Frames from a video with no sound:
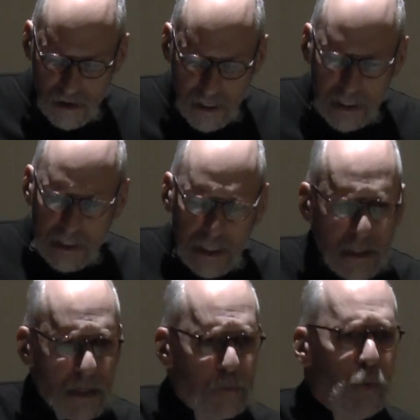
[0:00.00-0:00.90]
He
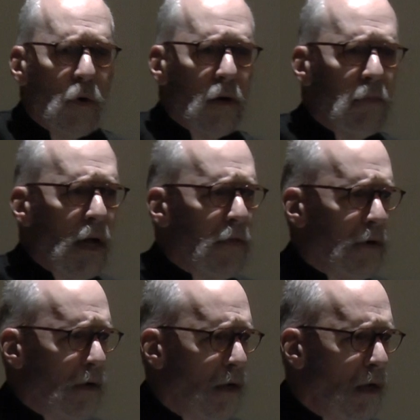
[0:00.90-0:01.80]
sees his poor
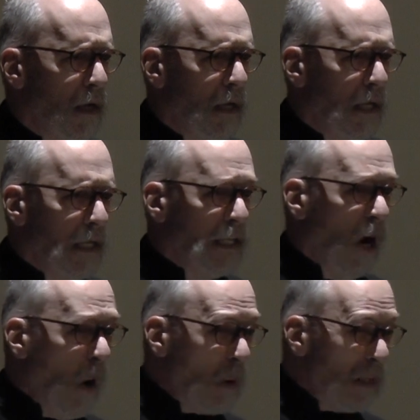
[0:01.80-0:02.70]
mother
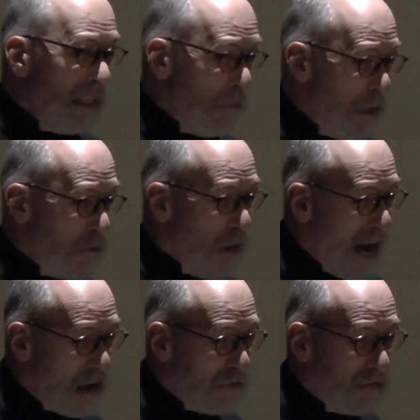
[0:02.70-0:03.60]
totally
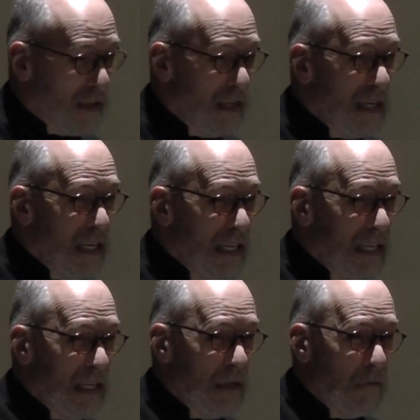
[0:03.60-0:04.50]
bereft
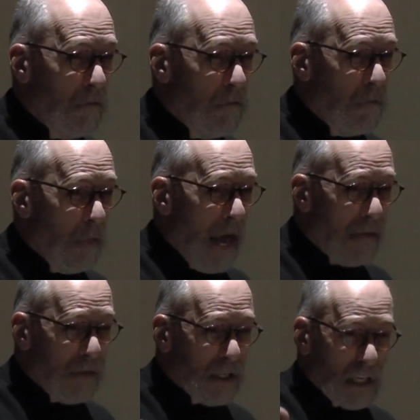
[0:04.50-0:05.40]

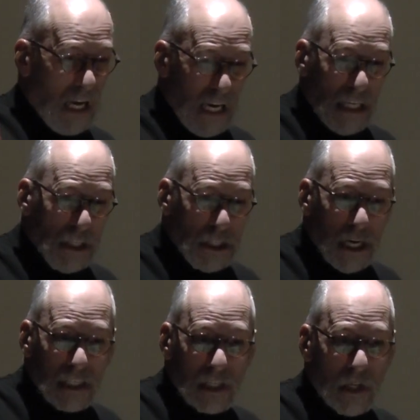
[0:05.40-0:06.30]
at this
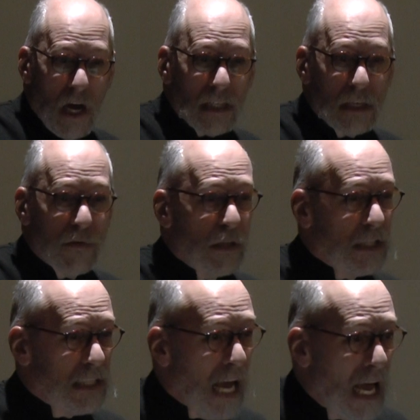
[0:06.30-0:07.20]
unjust loss of her
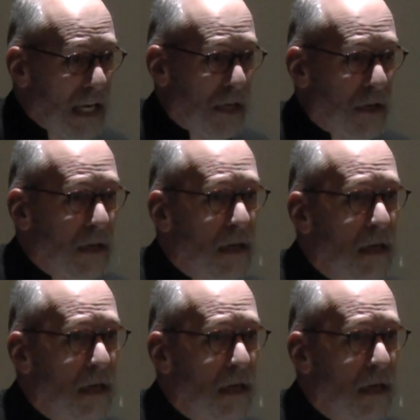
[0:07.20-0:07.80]
son,